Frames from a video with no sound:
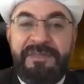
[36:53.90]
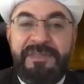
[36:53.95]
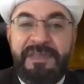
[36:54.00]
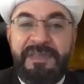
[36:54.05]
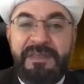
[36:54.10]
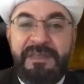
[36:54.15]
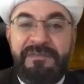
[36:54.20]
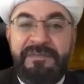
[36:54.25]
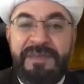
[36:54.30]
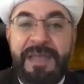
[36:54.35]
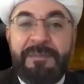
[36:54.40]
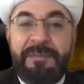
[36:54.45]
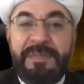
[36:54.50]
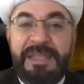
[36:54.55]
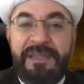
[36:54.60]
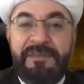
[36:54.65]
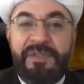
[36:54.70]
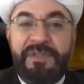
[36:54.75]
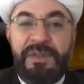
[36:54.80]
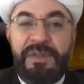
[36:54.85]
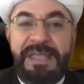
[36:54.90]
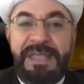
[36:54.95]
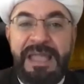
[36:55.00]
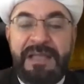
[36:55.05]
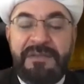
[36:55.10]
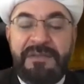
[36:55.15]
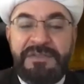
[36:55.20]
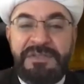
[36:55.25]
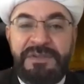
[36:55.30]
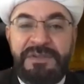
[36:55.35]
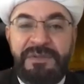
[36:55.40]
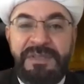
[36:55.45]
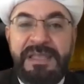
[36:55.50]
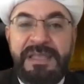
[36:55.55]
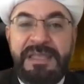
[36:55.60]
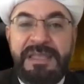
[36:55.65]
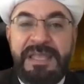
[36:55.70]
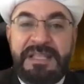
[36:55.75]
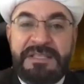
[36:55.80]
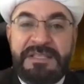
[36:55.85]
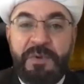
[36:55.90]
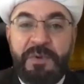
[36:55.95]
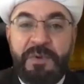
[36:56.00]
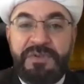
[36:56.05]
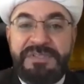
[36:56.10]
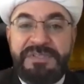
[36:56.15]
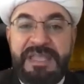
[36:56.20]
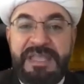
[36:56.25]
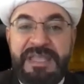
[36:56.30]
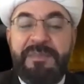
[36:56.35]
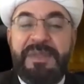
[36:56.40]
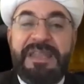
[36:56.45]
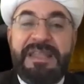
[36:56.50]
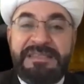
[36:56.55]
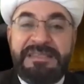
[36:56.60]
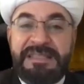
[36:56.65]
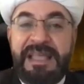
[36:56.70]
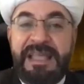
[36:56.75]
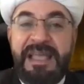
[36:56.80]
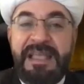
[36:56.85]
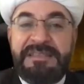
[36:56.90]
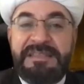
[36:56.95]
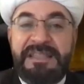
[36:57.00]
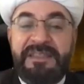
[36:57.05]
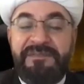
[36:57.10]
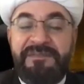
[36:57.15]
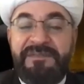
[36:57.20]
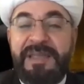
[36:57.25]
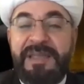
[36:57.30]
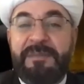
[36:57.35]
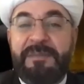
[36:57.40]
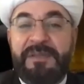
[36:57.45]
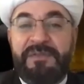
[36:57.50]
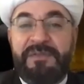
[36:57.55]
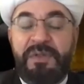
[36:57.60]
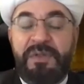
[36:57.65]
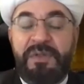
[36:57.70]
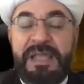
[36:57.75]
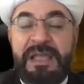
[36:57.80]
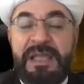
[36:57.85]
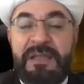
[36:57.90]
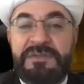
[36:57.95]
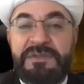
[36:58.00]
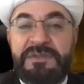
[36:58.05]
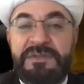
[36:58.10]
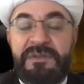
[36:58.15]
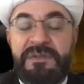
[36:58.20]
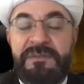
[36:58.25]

the family of the Holy House. Exposed him and his lies and the family of the Holy House.